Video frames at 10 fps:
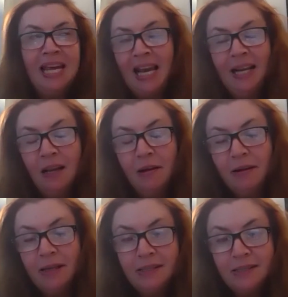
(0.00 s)

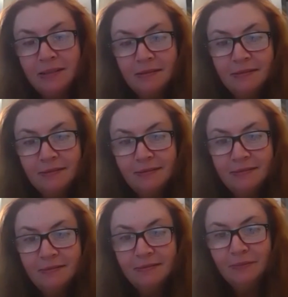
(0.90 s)
analysed
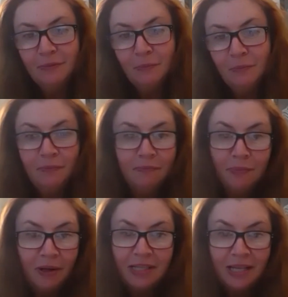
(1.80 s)

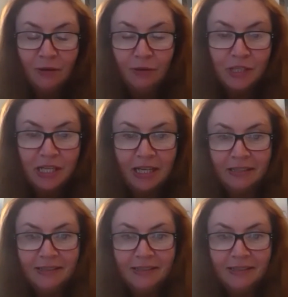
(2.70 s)
by technology.